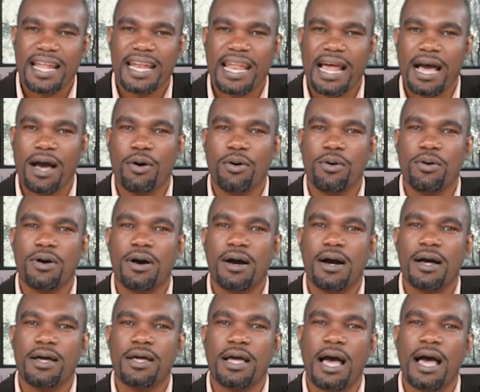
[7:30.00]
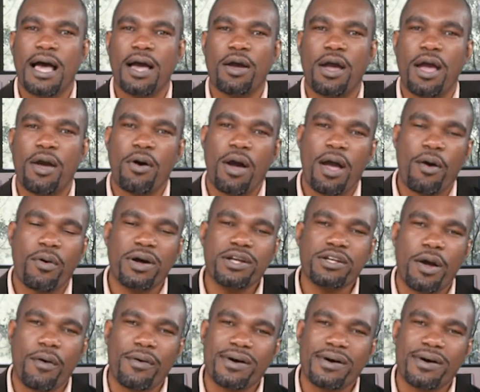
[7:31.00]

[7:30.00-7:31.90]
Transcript: Now, I, I, I want,